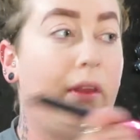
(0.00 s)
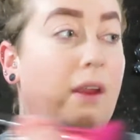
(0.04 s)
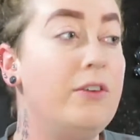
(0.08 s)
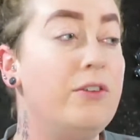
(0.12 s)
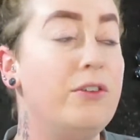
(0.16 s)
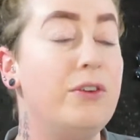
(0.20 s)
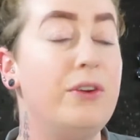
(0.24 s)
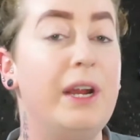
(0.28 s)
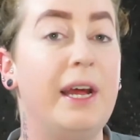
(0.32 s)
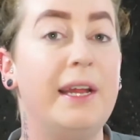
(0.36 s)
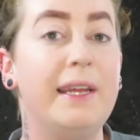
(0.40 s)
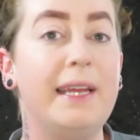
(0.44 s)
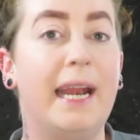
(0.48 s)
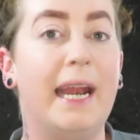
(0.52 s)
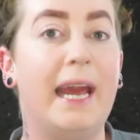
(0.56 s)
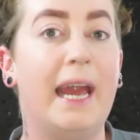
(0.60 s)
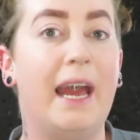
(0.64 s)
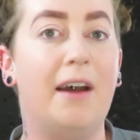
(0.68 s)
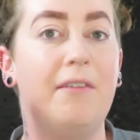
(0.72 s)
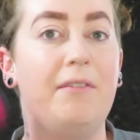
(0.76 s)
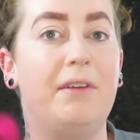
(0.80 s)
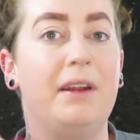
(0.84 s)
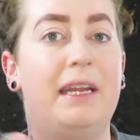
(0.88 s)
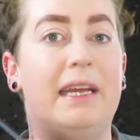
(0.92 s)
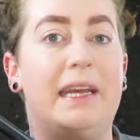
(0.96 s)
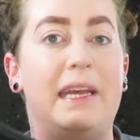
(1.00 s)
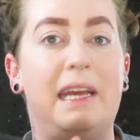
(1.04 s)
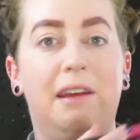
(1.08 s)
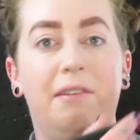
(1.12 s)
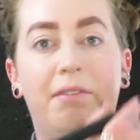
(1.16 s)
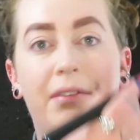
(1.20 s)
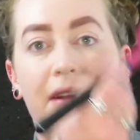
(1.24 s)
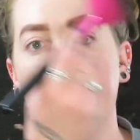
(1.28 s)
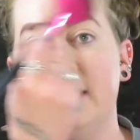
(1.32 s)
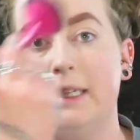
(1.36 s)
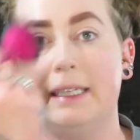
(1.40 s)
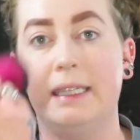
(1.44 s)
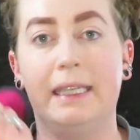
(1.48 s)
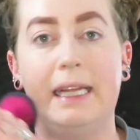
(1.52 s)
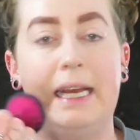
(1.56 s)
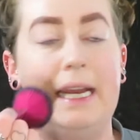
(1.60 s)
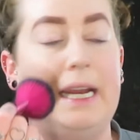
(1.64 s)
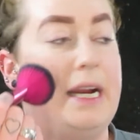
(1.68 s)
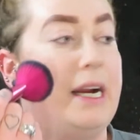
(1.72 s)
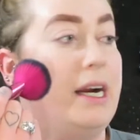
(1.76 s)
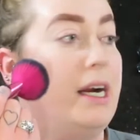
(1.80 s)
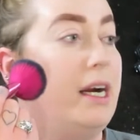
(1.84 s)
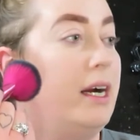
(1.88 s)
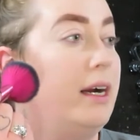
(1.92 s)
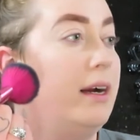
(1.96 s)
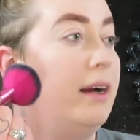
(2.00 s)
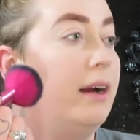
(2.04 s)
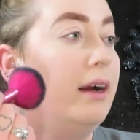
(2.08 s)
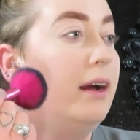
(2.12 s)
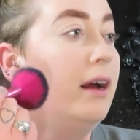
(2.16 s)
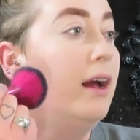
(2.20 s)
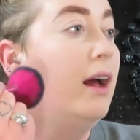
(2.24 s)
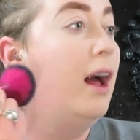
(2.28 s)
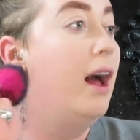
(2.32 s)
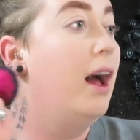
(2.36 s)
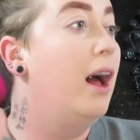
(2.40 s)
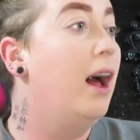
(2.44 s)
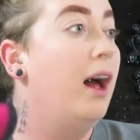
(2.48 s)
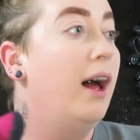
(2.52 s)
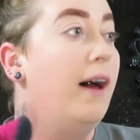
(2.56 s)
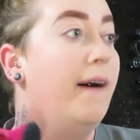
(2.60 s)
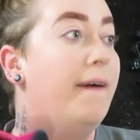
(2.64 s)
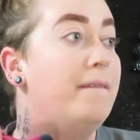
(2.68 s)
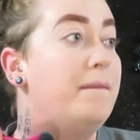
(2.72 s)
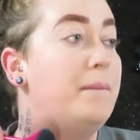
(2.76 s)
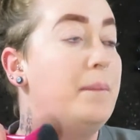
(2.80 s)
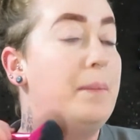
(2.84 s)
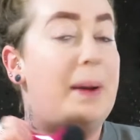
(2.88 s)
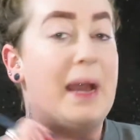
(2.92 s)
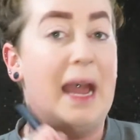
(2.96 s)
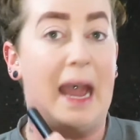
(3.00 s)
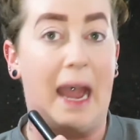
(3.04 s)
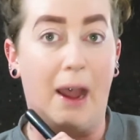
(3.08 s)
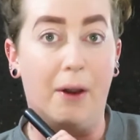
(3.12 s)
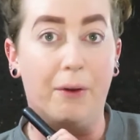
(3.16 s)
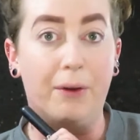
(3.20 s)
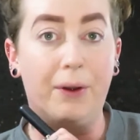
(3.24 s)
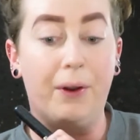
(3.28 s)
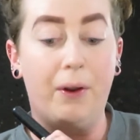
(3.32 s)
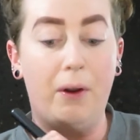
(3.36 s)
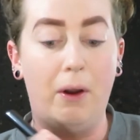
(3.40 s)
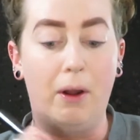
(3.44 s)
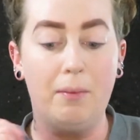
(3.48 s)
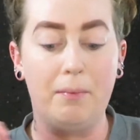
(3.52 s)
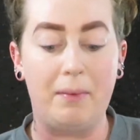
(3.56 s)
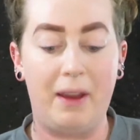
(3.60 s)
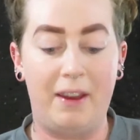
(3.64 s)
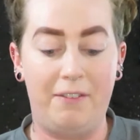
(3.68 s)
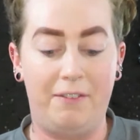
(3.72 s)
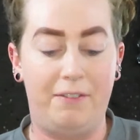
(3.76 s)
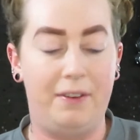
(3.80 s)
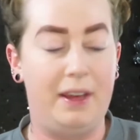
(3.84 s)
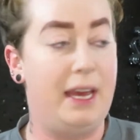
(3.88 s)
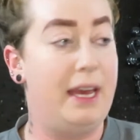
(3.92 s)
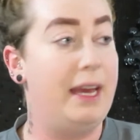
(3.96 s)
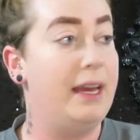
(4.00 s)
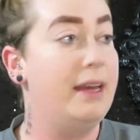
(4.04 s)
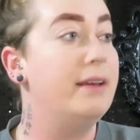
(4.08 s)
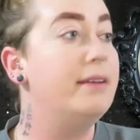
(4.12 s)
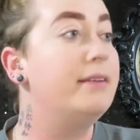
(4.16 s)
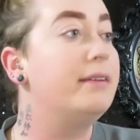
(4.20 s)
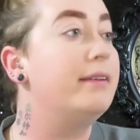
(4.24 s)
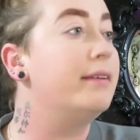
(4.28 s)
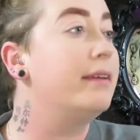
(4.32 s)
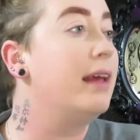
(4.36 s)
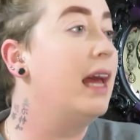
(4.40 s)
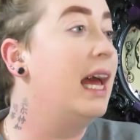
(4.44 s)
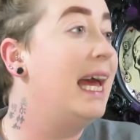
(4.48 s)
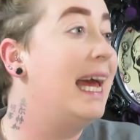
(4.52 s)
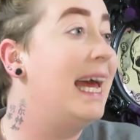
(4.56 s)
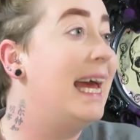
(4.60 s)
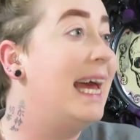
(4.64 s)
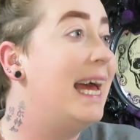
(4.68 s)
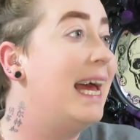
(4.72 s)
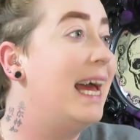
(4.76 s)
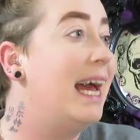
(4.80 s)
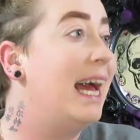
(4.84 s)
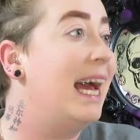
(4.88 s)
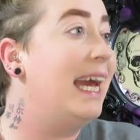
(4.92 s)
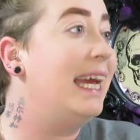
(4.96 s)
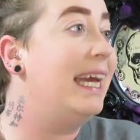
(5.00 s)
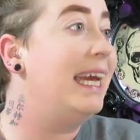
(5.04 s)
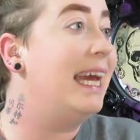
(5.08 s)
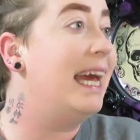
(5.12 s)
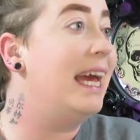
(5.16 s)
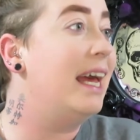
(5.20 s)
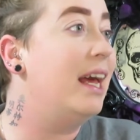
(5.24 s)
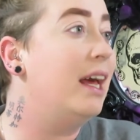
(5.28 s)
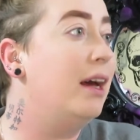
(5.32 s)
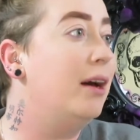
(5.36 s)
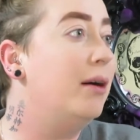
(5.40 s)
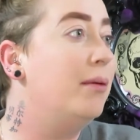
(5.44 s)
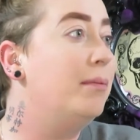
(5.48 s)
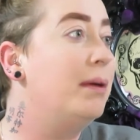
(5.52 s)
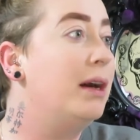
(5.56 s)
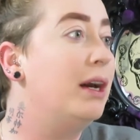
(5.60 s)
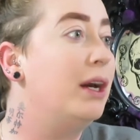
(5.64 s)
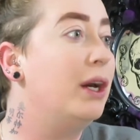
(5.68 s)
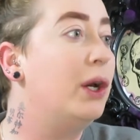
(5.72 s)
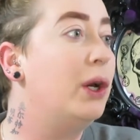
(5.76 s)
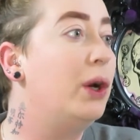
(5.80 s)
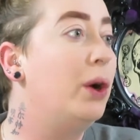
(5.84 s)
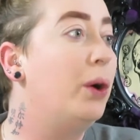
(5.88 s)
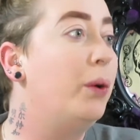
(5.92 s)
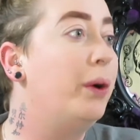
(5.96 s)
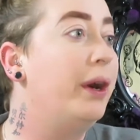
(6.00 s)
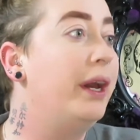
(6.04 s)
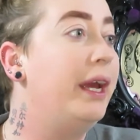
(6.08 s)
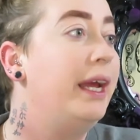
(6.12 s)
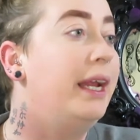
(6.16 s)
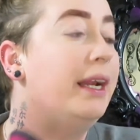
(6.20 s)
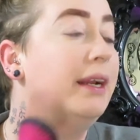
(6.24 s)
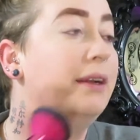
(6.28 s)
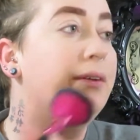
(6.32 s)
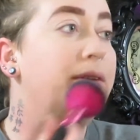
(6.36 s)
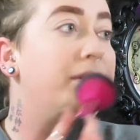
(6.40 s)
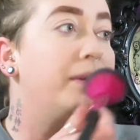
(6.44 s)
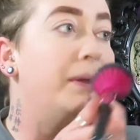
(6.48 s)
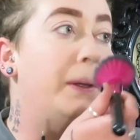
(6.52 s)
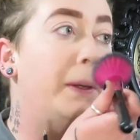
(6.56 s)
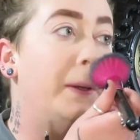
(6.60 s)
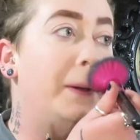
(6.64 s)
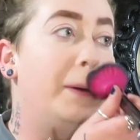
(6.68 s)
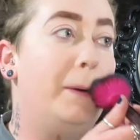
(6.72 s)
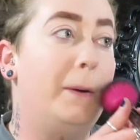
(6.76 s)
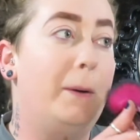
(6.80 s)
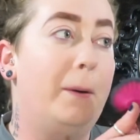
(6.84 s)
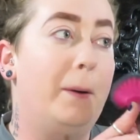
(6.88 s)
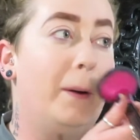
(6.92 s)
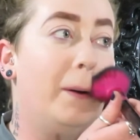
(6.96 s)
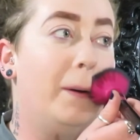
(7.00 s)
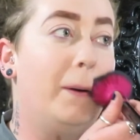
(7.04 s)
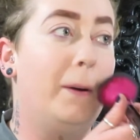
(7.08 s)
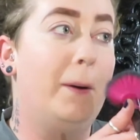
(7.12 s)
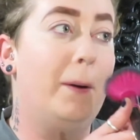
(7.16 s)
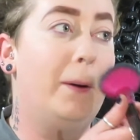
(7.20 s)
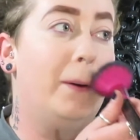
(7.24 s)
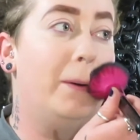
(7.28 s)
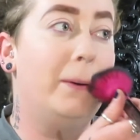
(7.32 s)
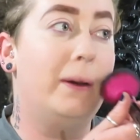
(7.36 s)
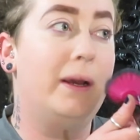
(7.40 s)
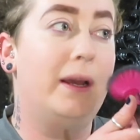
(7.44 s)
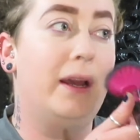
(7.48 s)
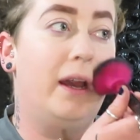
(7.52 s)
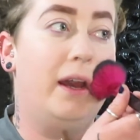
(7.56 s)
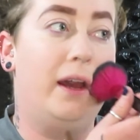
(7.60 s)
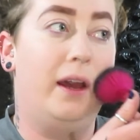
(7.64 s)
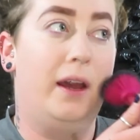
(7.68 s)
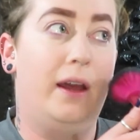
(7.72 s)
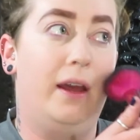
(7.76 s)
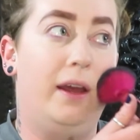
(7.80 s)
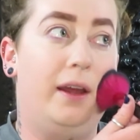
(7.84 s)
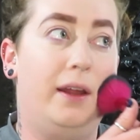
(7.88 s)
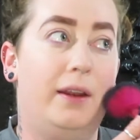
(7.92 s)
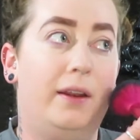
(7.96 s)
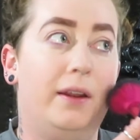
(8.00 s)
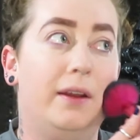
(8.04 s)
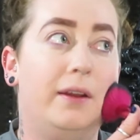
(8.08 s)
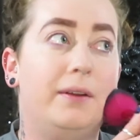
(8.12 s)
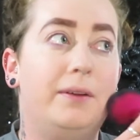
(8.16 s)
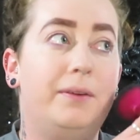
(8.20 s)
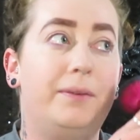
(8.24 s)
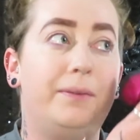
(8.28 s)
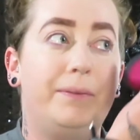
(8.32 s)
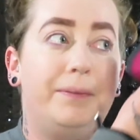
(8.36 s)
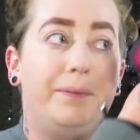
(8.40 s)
So now that I have an even layer of powder on my face, I am going to, oh God,